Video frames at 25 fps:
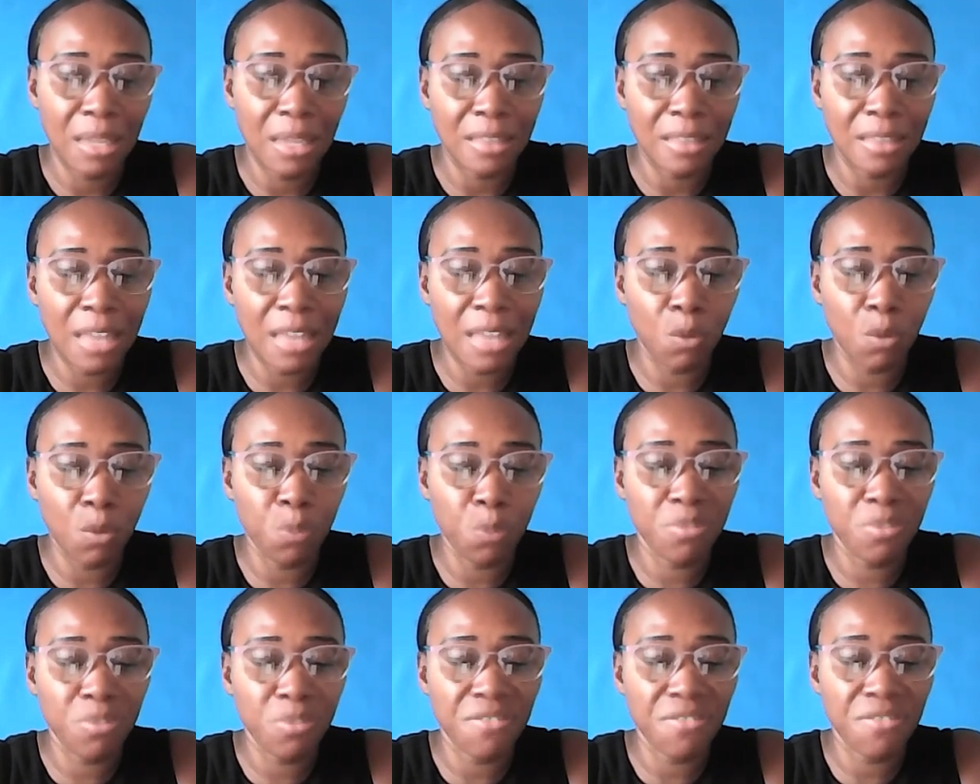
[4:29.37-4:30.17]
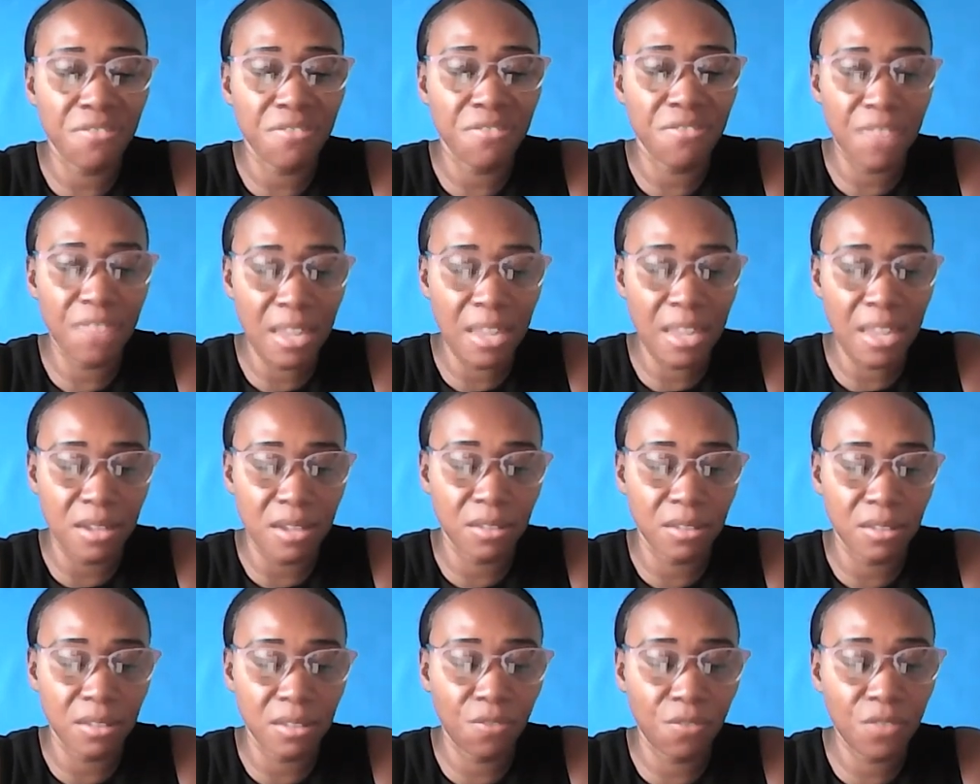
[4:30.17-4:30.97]
that would
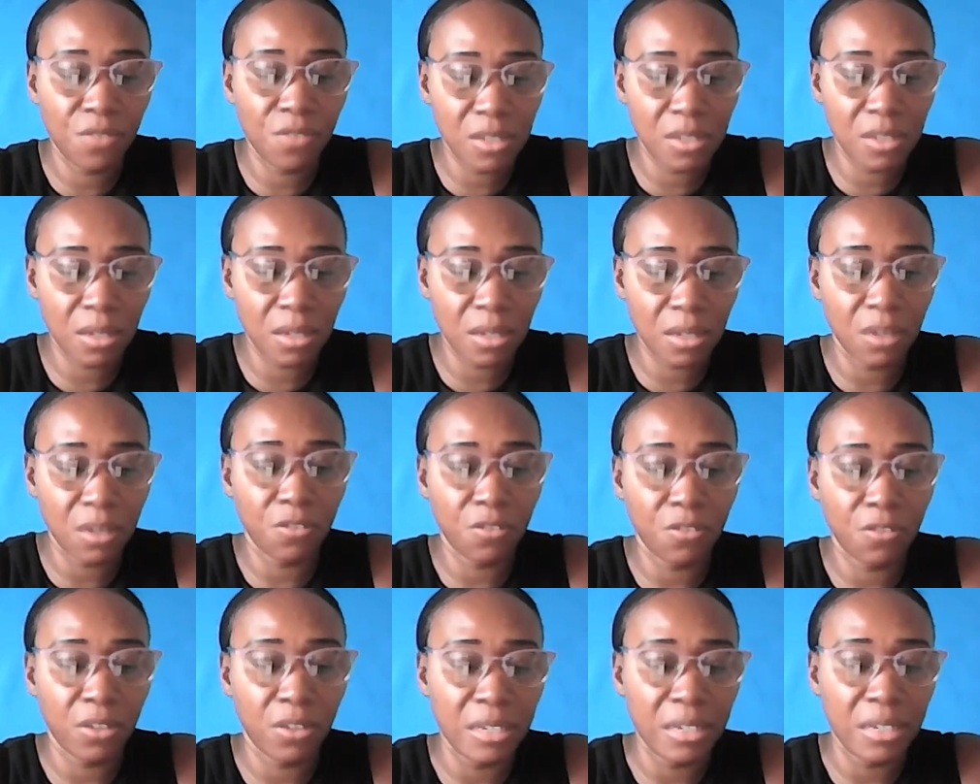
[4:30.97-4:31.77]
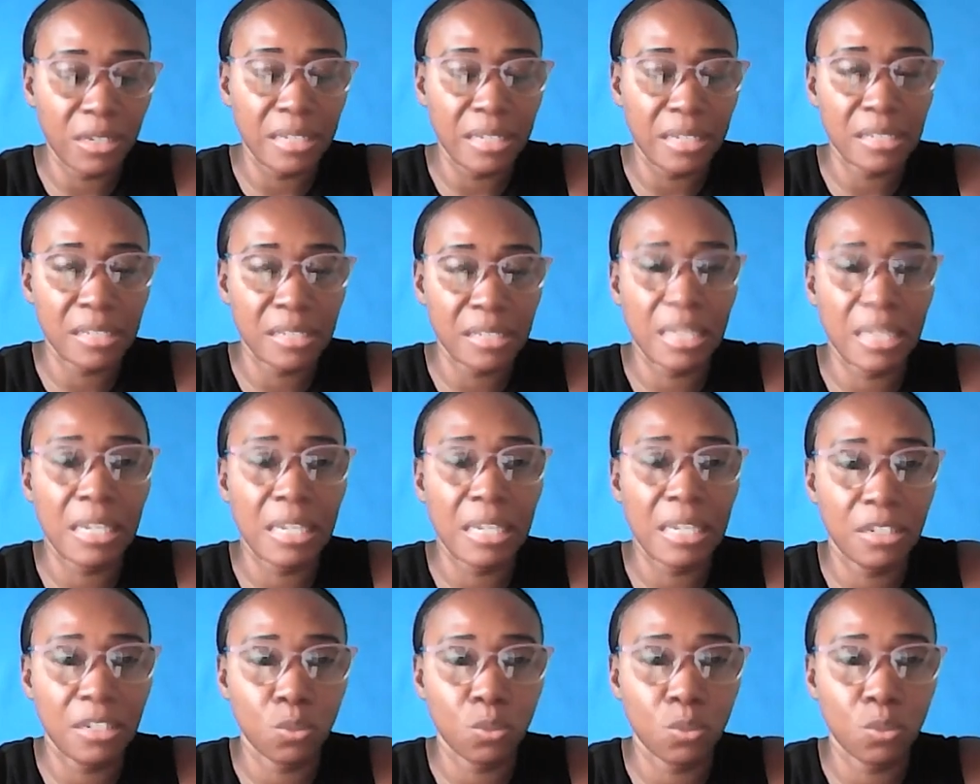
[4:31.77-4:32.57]
prevent physical violence
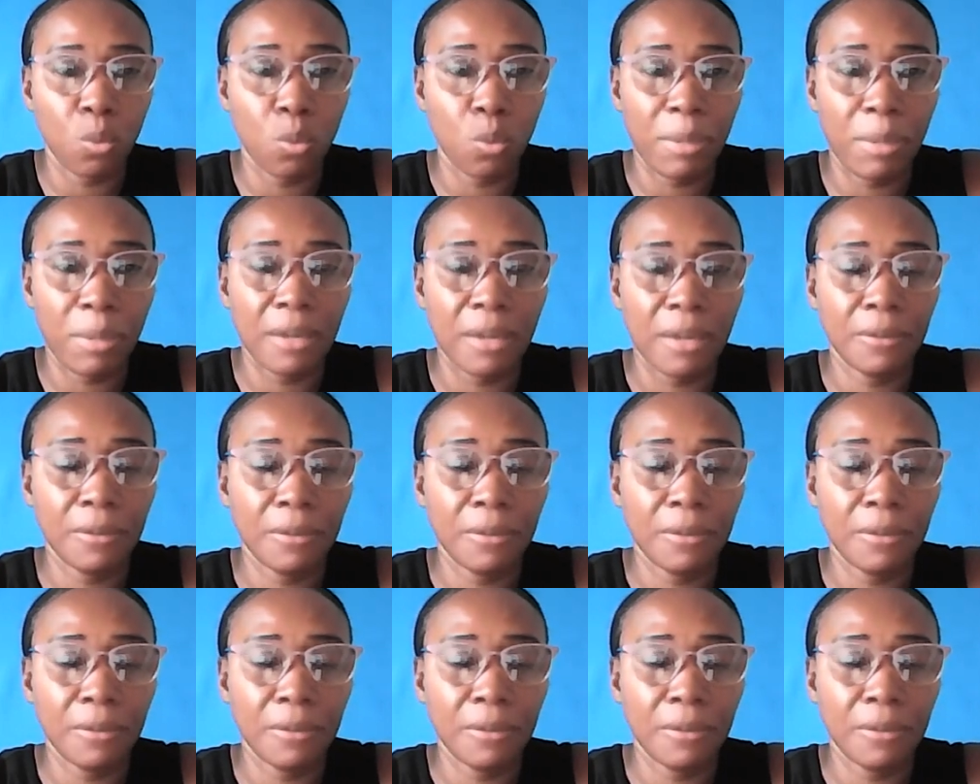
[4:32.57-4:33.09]
against women?